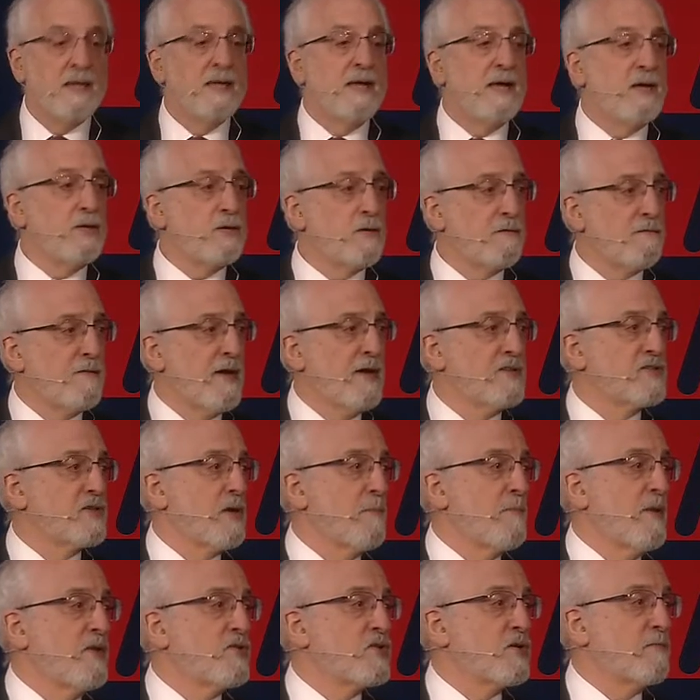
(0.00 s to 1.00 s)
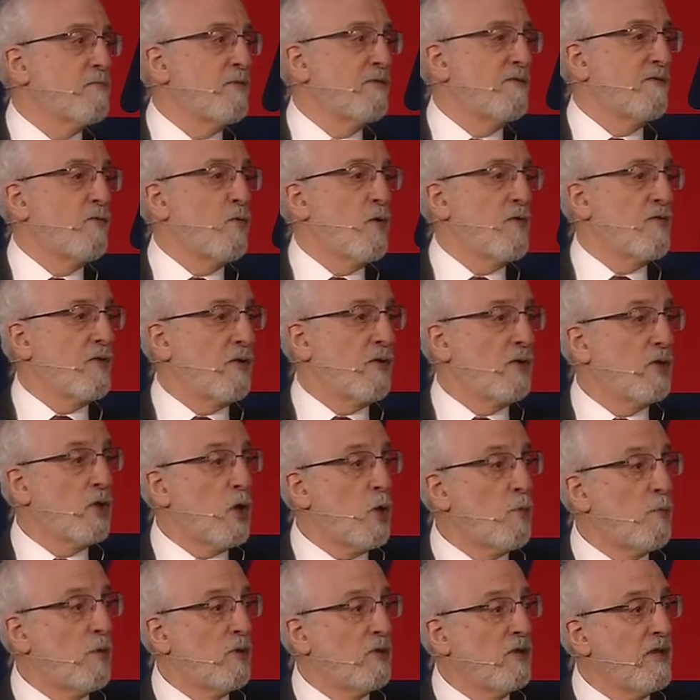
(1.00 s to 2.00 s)
Interface, I mentioned before, the
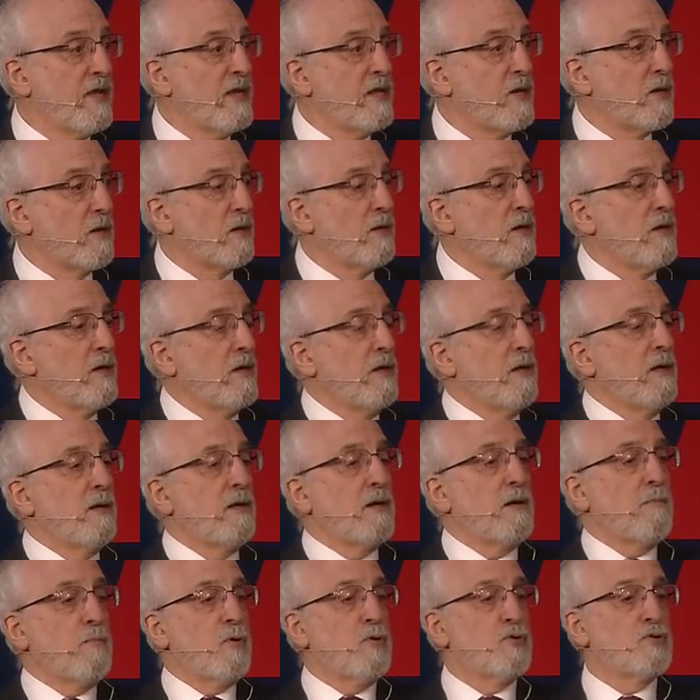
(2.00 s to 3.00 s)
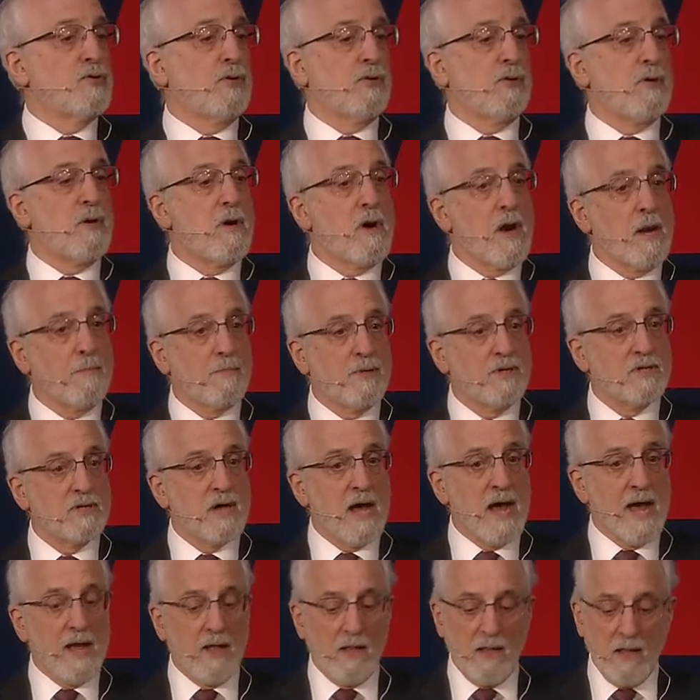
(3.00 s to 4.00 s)
global leader in commercial carpet
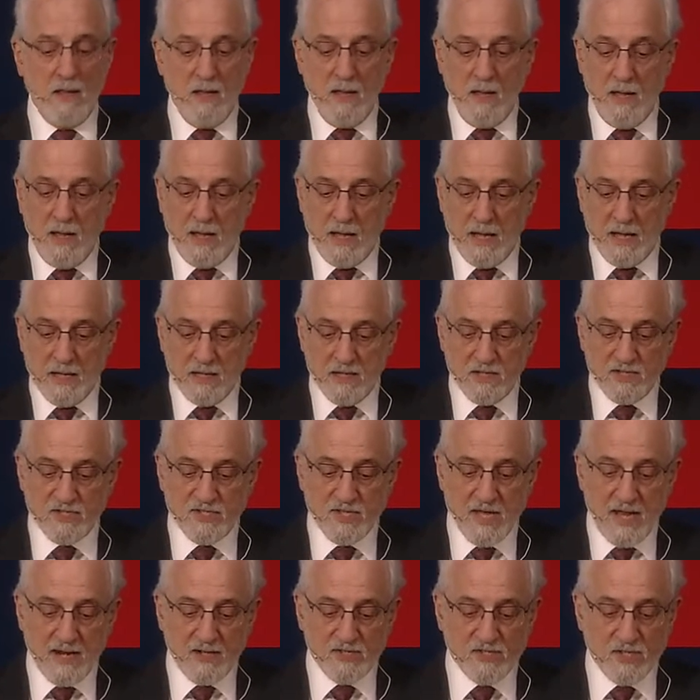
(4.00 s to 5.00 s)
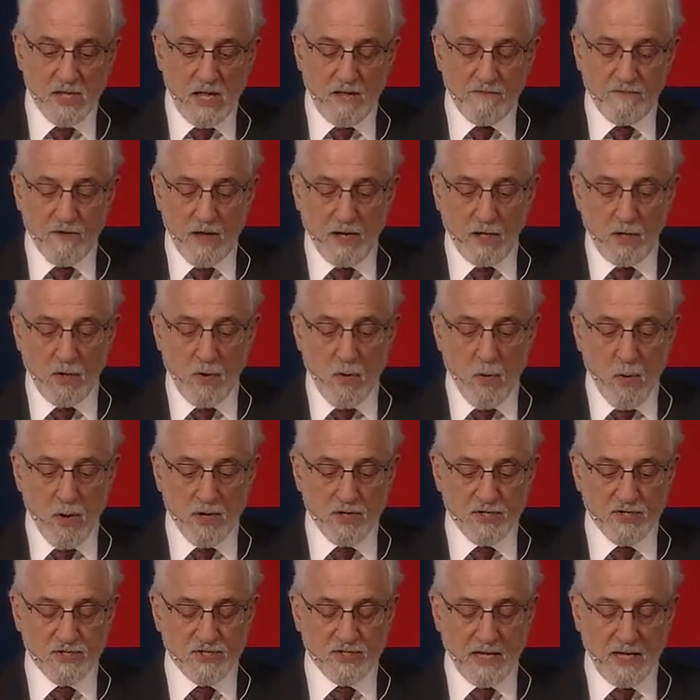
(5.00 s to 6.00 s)
tile, set itself on a
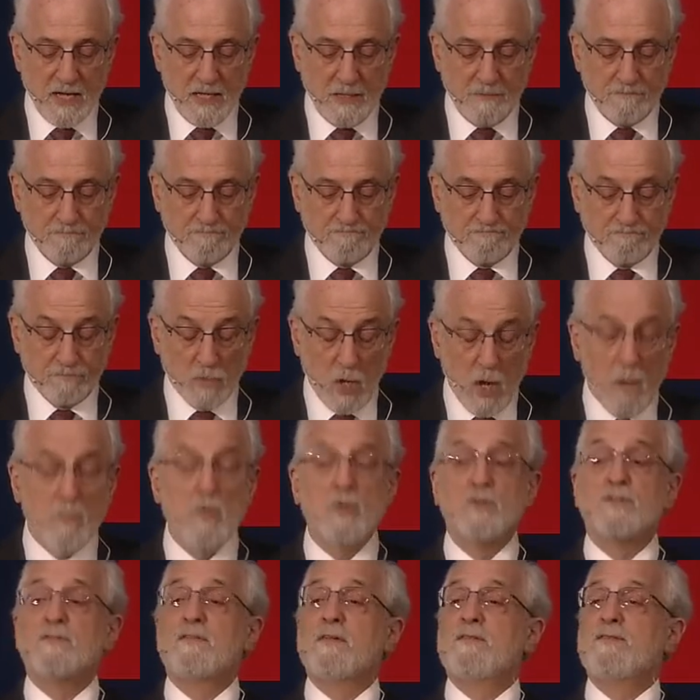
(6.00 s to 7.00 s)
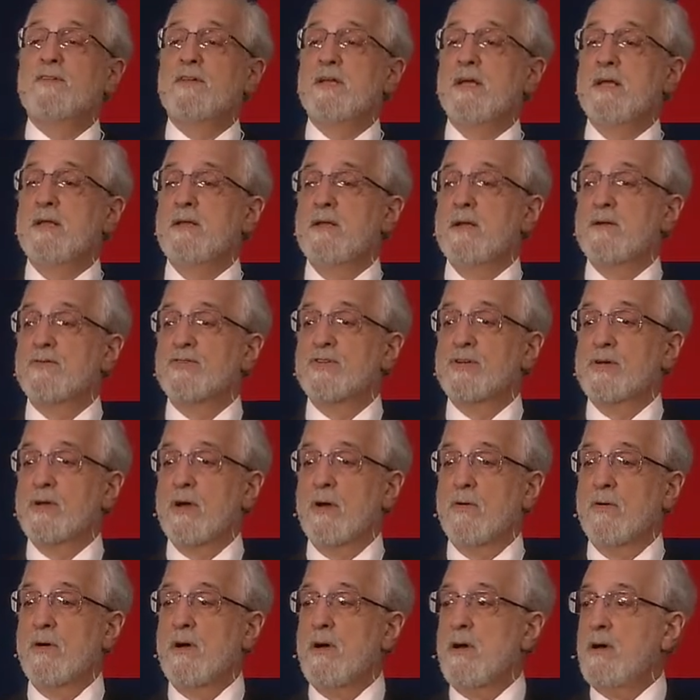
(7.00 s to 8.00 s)
course almost 15 years
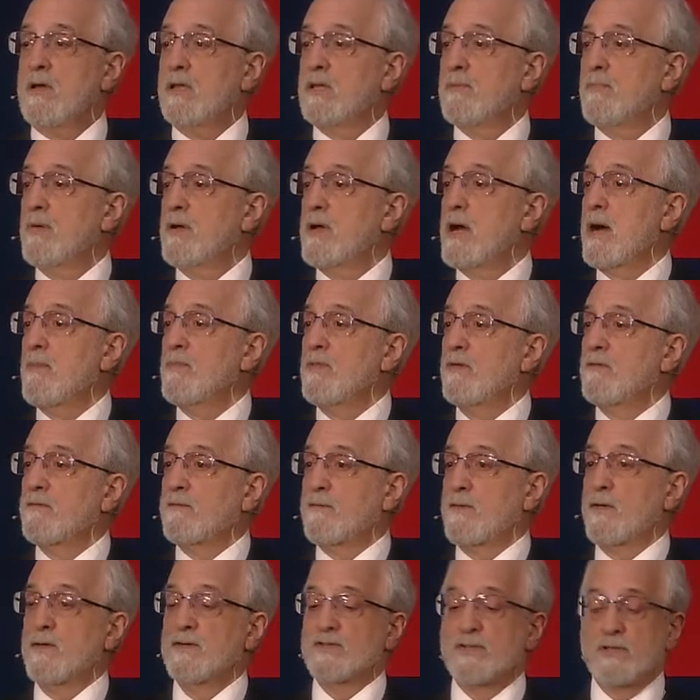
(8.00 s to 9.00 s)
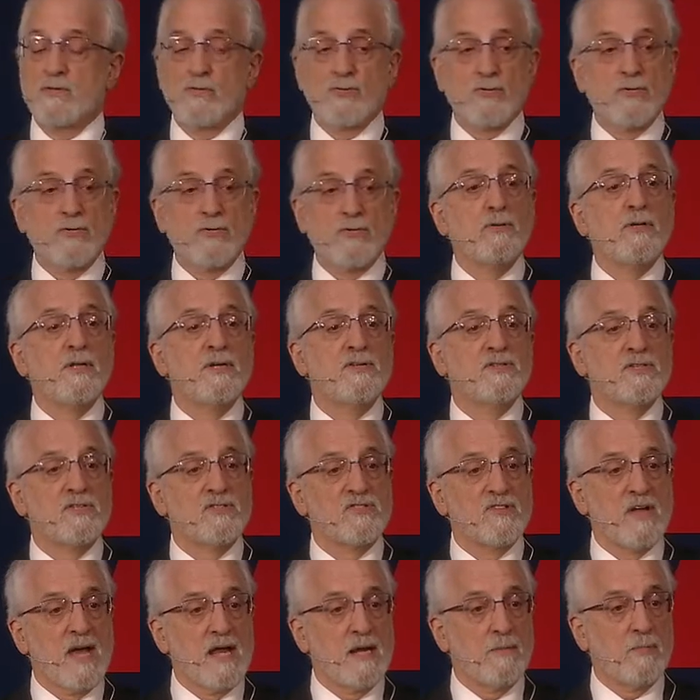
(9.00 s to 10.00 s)
ago to become the first truly
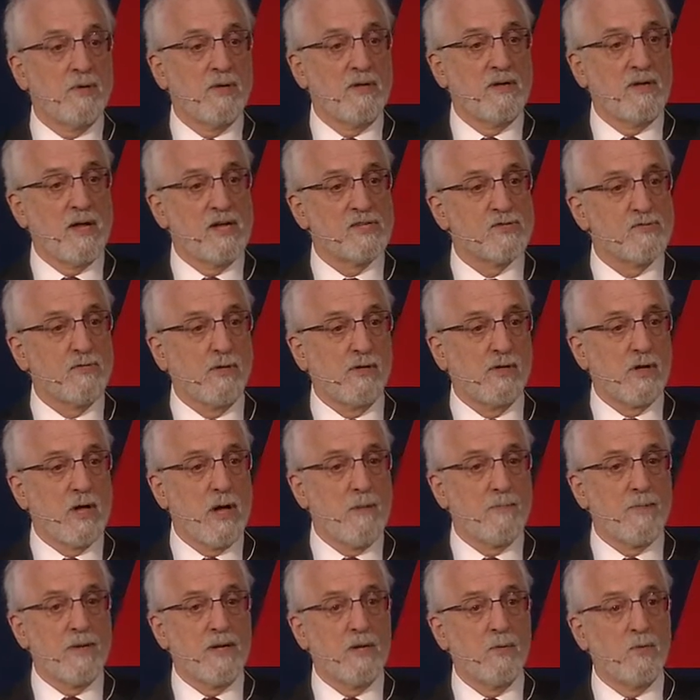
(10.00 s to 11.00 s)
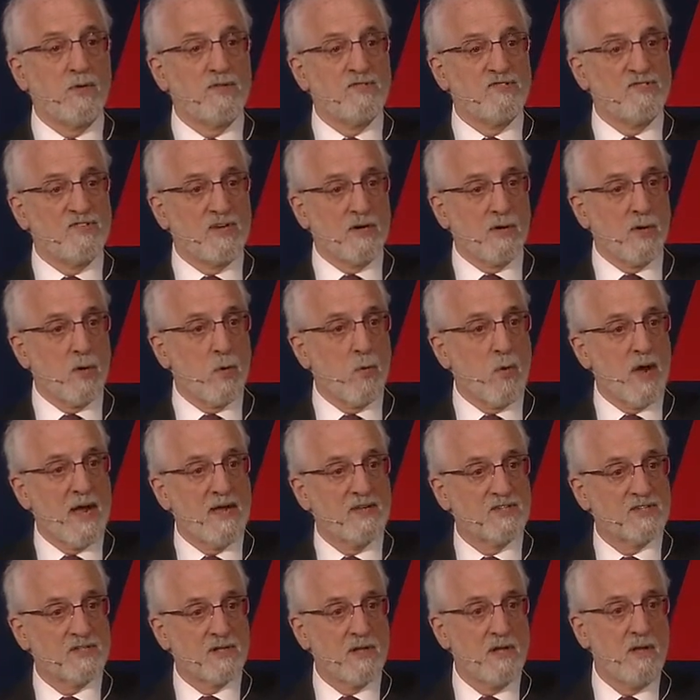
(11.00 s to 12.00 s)
sustainable industrial company with zero
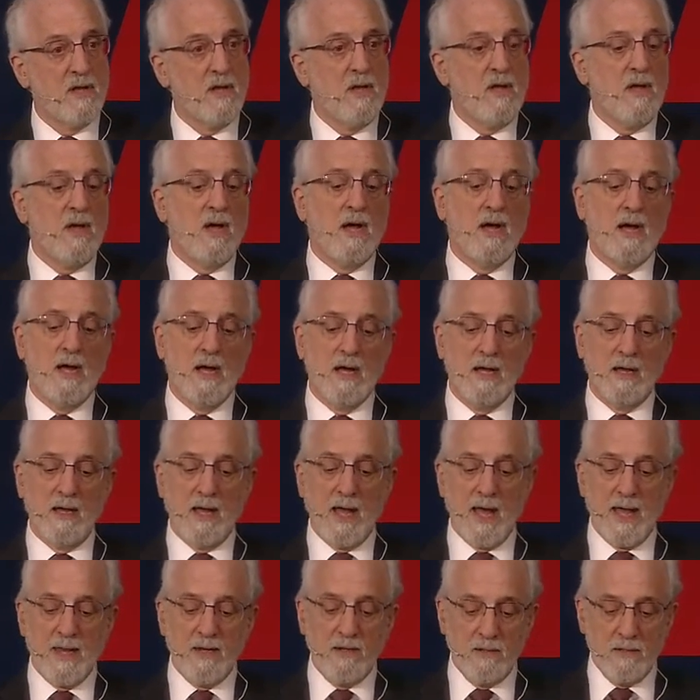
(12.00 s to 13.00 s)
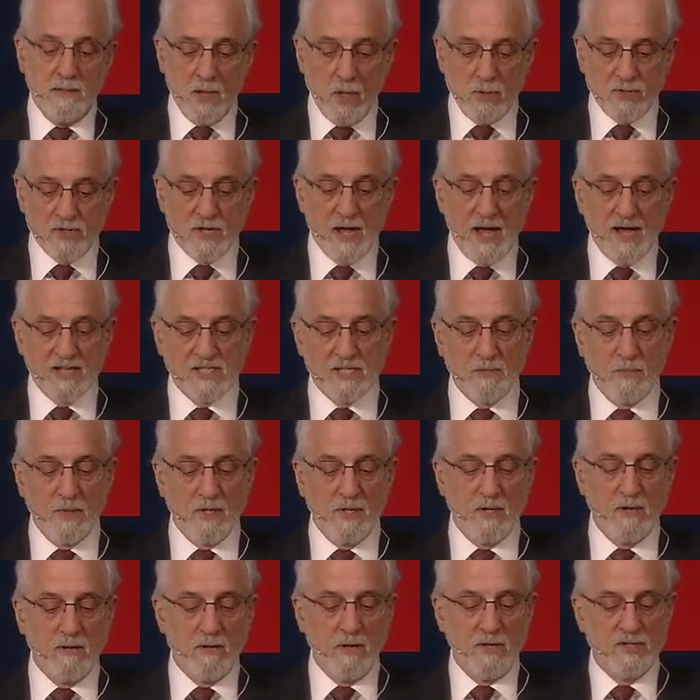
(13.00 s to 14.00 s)
waste and no toxic
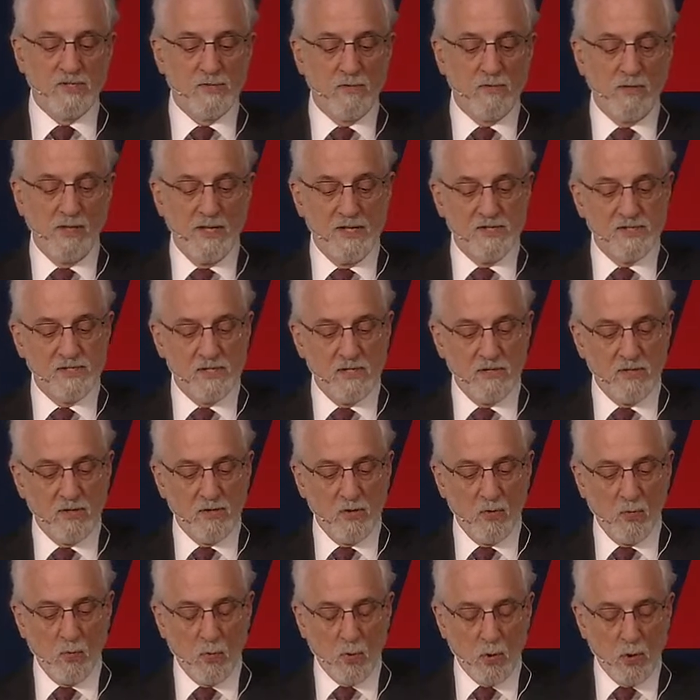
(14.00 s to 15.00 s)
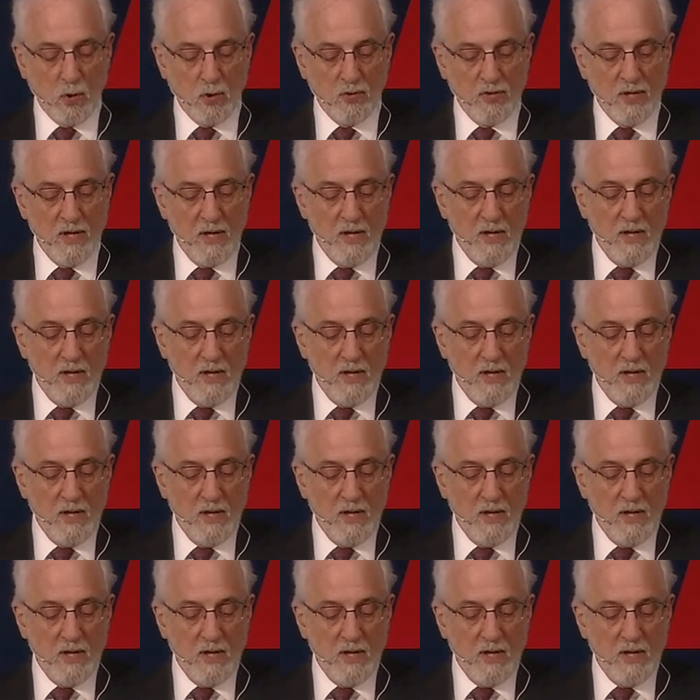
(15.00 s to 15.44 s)
materials released into the world.